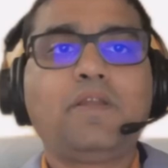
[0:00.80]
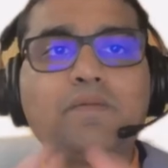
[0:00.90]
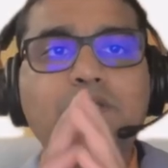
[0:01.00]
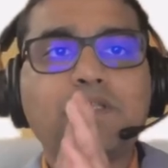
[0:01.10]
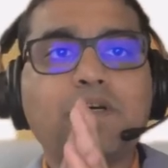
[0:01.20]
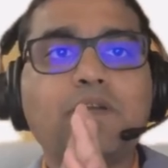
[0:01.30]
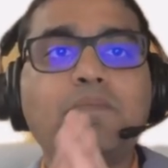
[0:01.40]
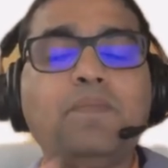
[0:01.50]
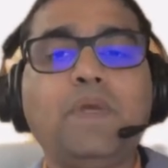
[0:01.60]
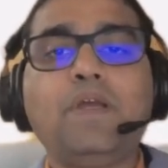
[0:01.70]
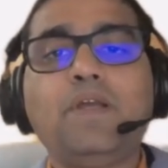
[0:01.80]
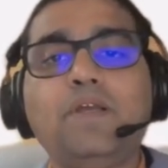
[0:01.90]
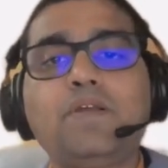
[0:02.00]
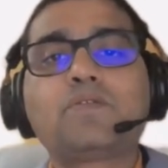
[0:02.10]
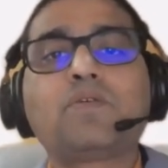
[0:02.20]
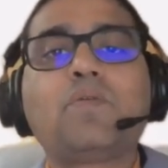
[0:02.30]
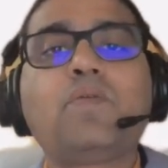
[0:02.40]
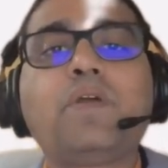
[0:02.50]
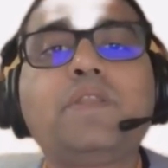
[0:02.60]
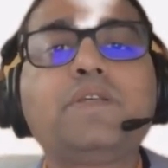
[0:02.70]
Namaskaram.
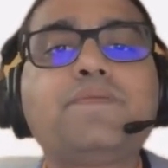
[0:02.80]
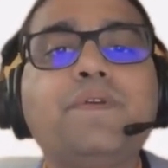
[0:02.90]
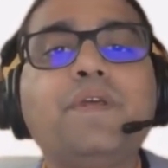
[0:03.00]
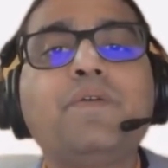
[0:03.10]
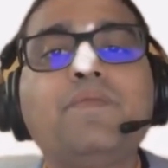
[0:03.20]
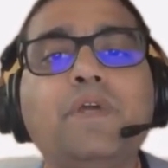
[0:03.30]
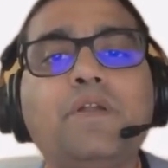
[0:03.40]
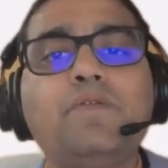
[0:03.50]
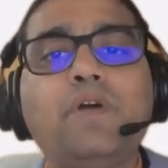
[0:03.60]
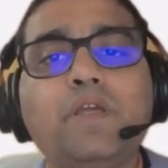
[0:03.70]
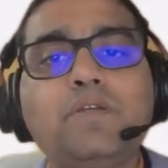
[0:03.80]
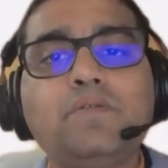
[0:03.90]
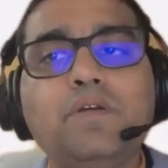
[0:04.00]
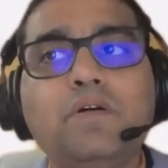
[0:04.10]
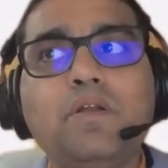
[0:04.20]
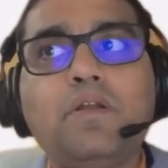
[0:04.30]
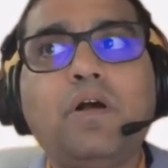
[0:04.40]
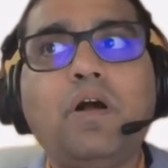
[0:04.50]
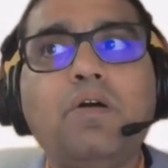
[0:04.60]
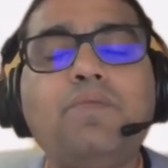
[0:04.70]
So in this video we are going to learn
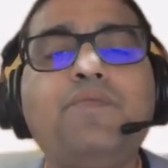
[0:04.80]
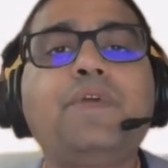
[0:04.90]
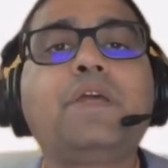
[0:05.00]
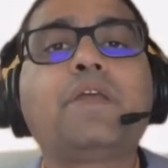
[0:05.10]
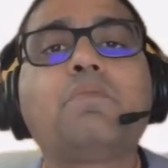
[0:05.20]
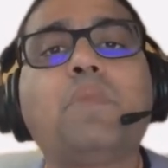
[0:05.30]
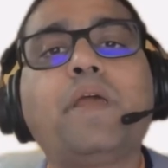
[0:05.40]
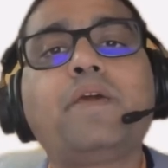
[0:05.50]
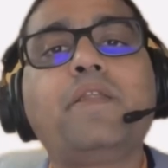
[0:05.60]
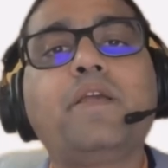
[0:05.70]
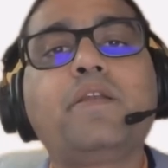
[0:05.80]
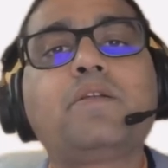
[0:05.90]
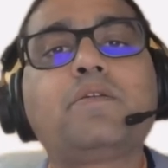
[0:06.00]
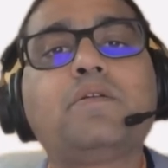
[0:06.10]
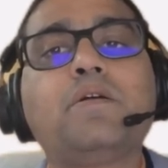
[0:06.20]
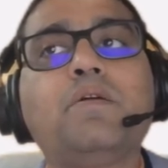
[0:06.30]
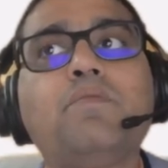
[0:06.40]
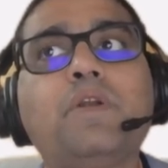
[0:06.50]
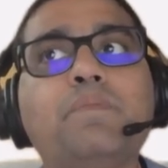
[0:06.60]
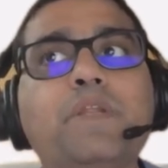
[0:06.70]
how we can migrate a
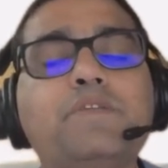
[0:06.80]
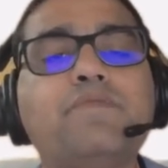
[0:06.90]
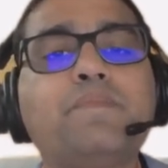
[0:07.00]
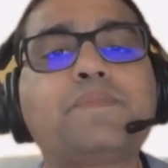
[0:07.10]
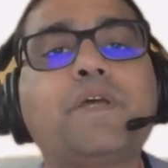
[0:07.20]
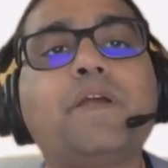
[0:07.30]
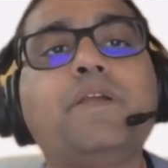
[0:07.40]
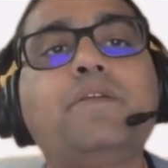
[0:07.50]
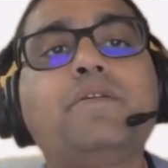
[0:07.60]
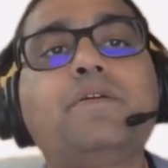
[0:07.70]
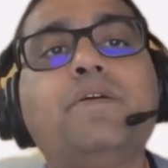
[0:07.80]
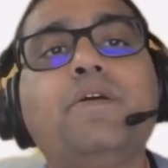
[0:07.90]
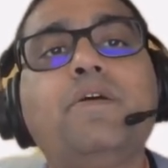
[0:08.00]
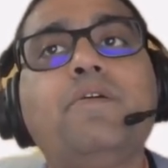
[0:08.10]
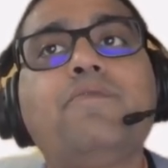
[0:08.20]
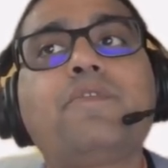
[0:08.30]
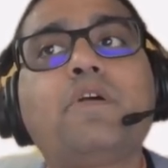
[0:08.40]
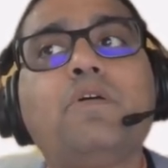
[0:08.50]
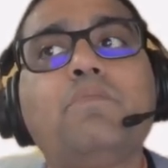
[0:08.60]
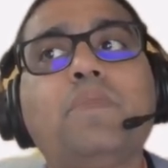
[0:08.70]
WordPress website
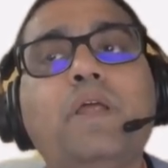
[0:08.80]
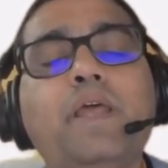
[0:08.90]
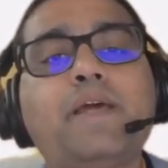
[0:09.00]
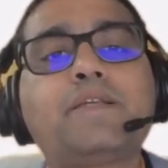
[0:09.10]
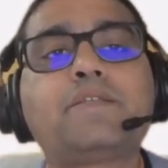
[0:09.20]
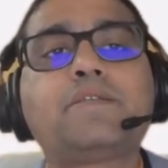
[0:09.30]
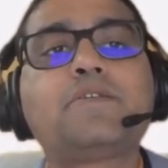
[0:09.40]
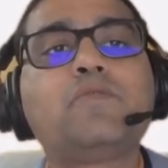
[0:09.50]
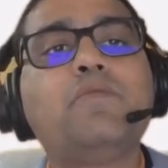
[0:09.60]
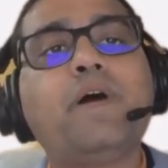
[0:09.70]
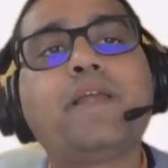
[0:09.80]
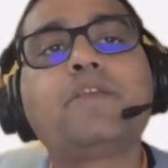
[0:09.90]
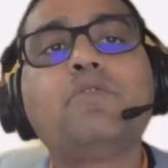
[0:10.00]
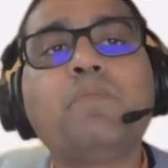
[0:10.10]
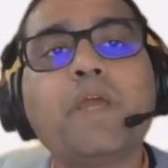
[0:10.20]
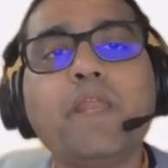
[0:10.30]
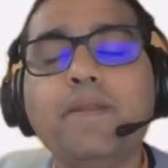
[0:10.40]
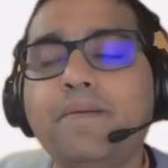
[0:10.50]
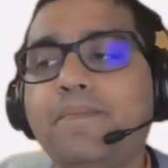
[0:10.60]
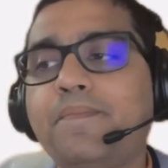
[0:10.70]
from X to Y
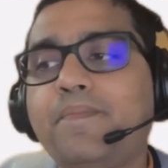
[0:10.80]
domain.